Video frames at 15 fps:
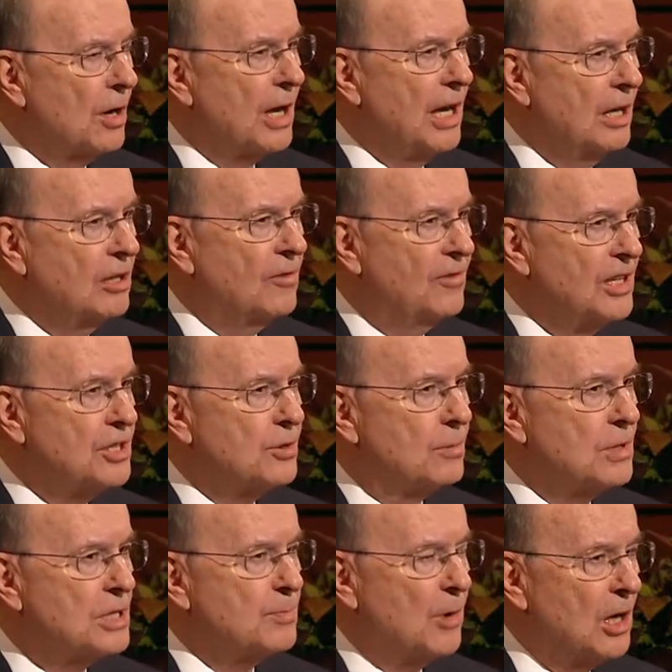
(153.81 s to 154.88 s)
individual
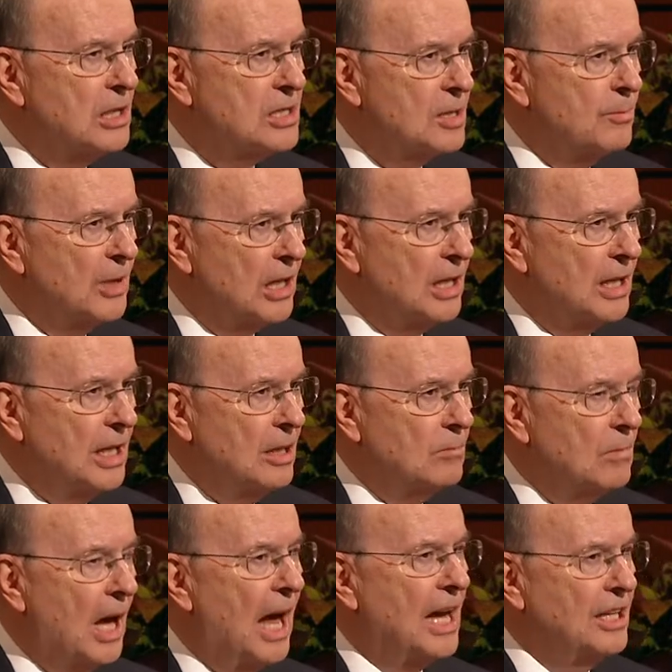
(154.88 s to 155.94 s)
responsibility
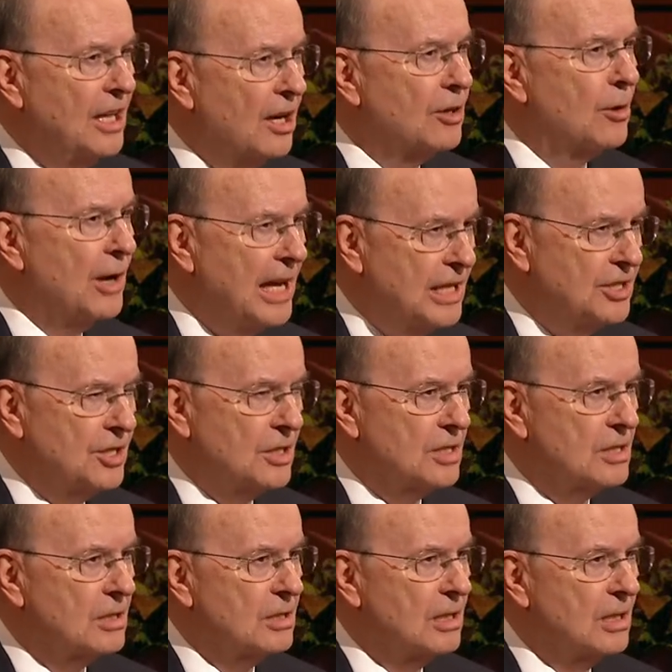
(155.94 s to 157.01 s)
at younger ages